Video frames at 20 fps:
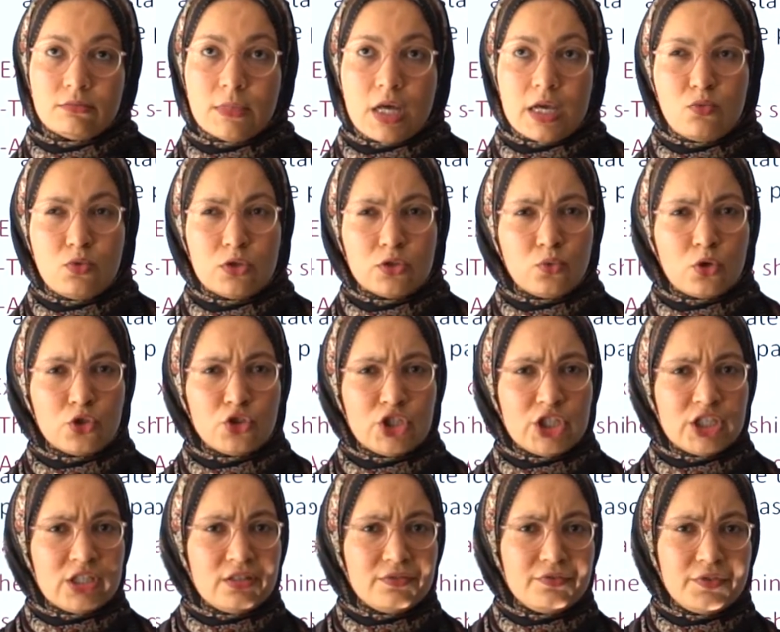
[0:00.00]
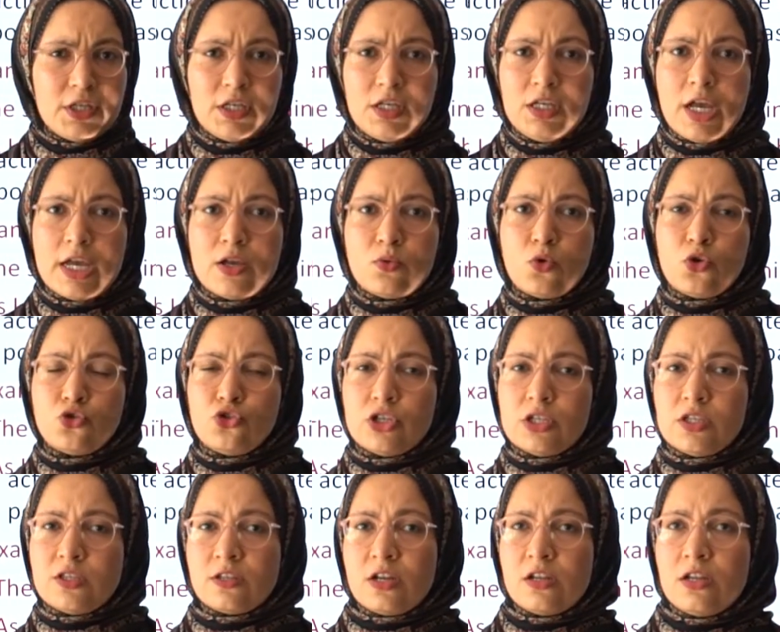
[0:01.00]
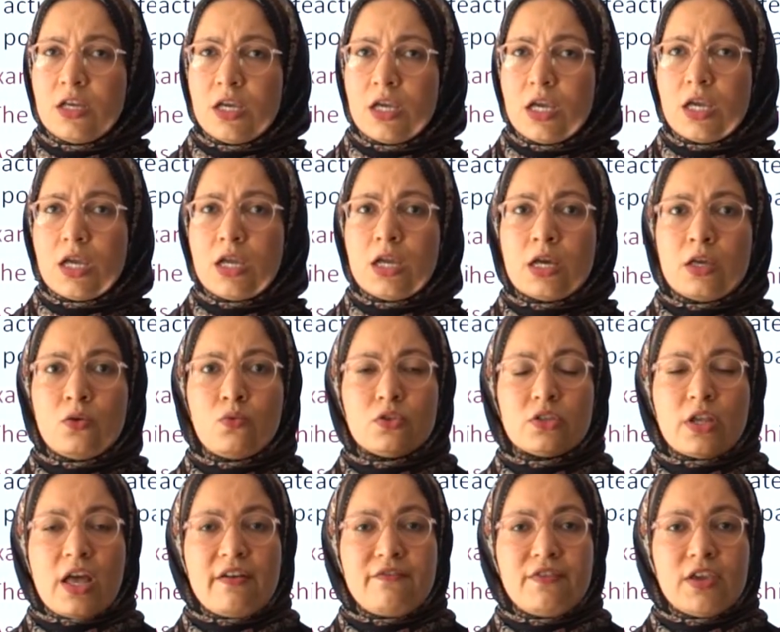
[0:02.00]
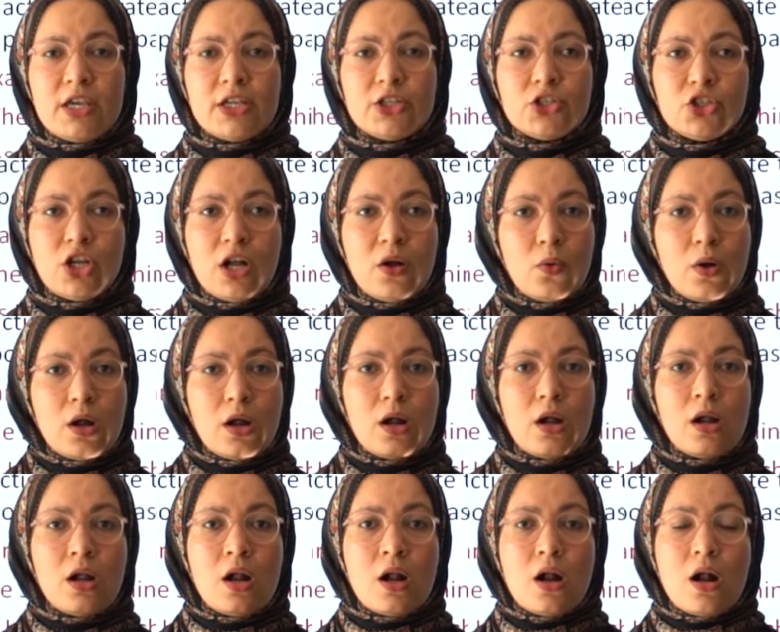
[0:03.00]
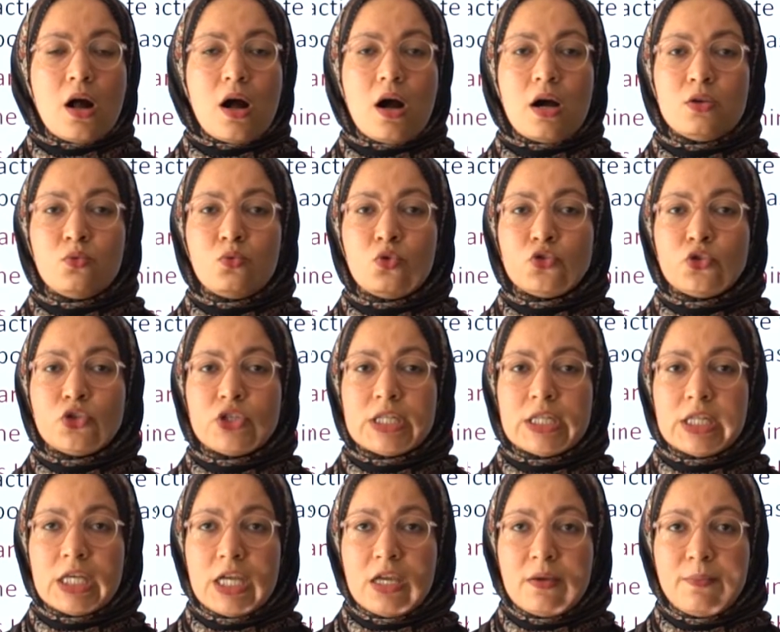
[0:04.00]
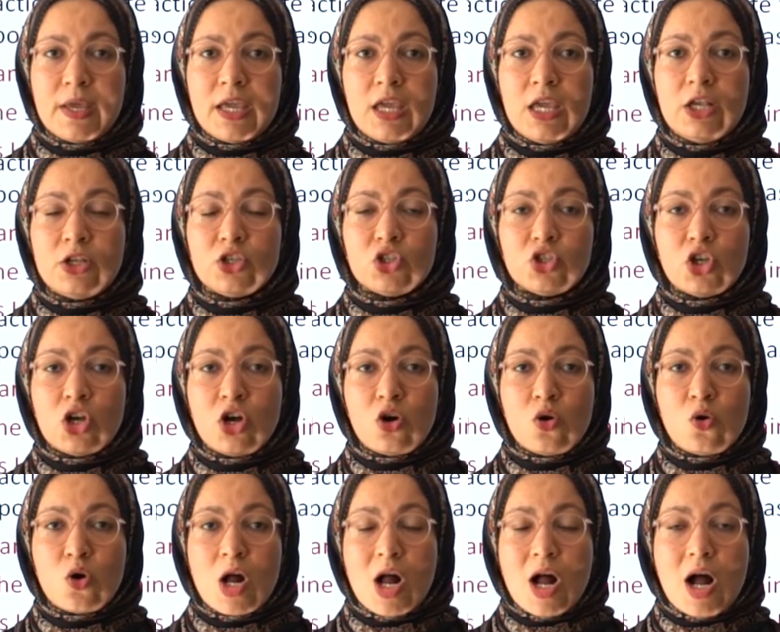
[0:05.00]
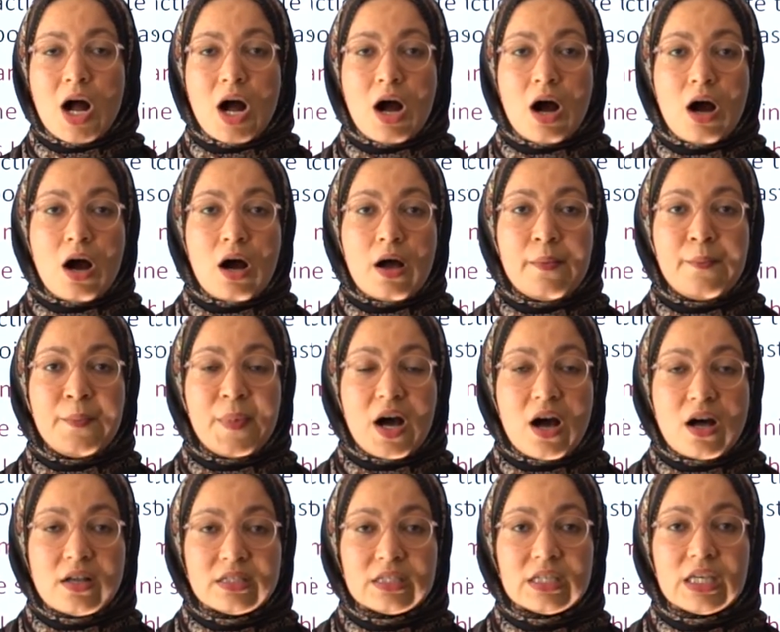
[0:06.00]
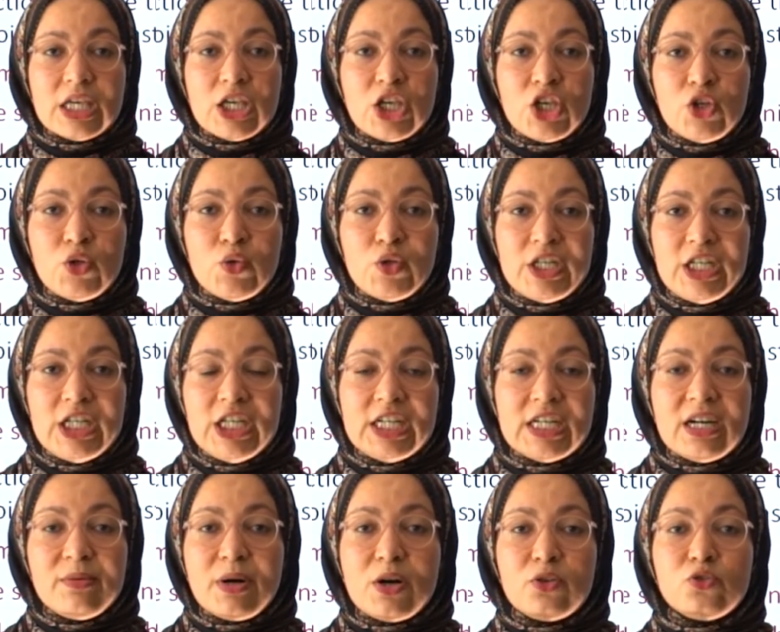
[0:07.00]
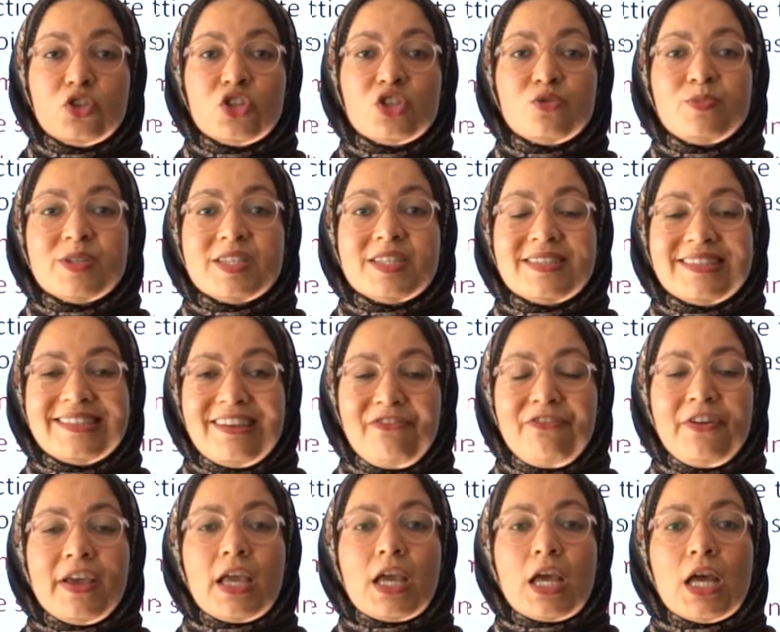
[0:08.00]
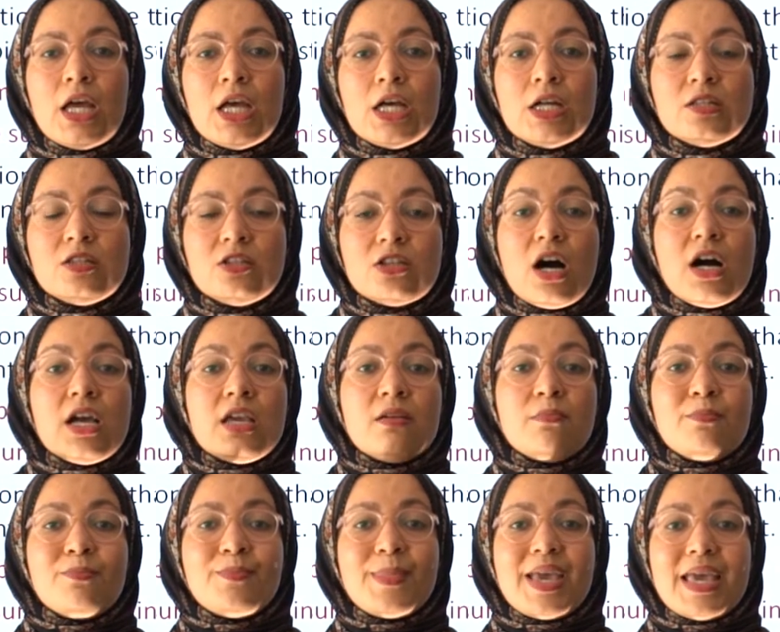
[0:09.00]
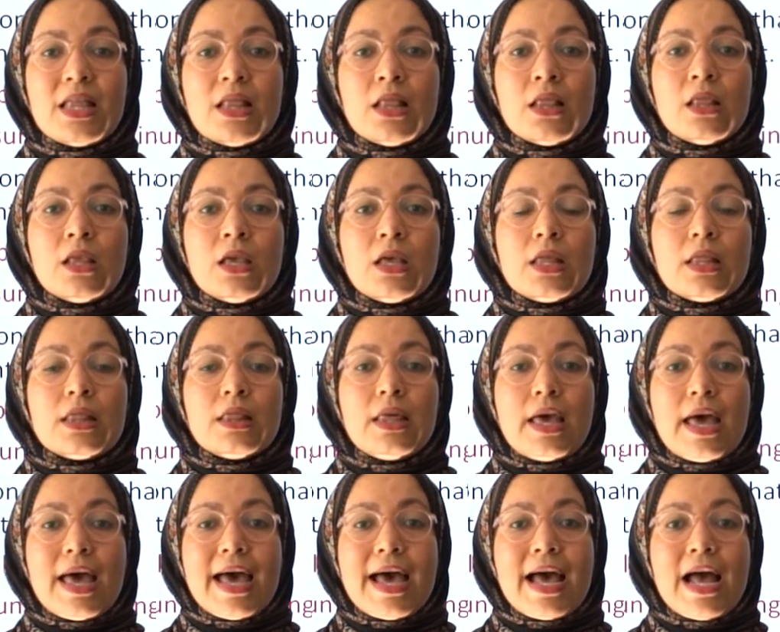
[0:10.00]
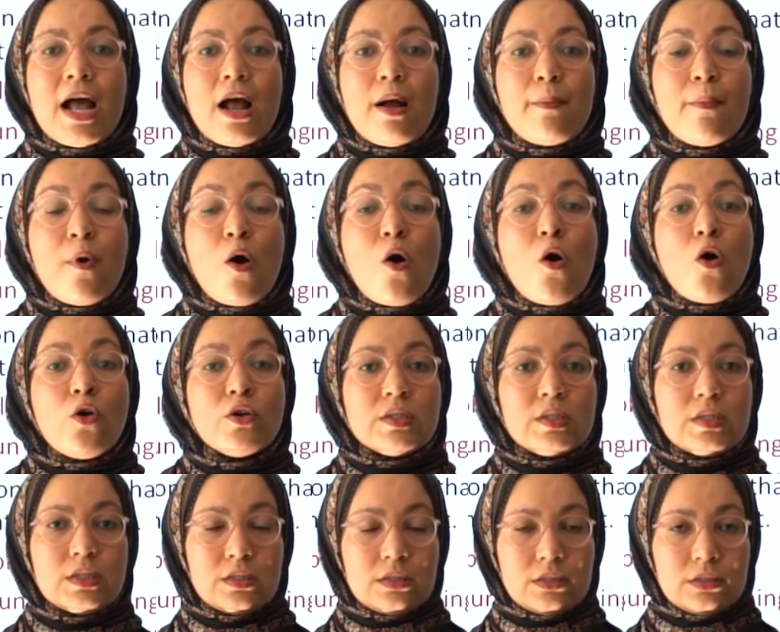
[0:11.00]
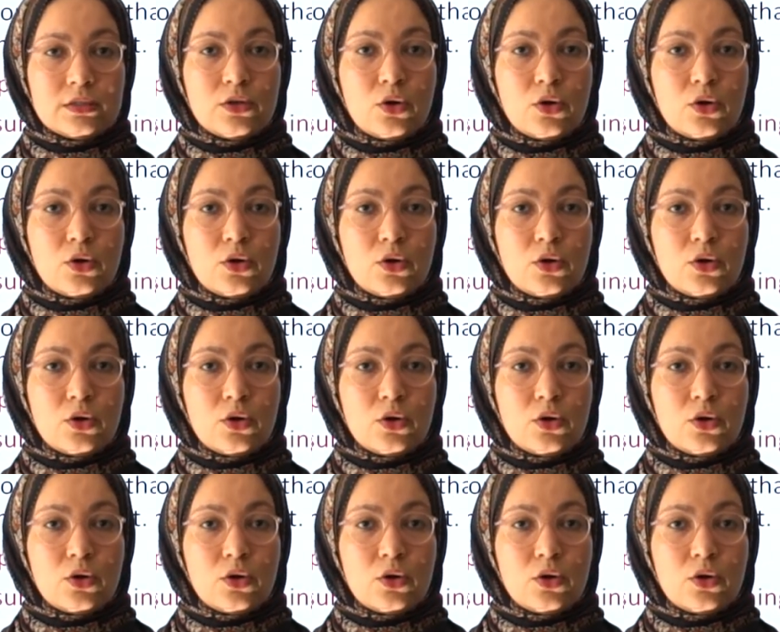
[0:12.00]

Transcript: I was watching TV, I was studying, I was having a shower, I was sleeping. So I'm asking you here about a specific time in the past.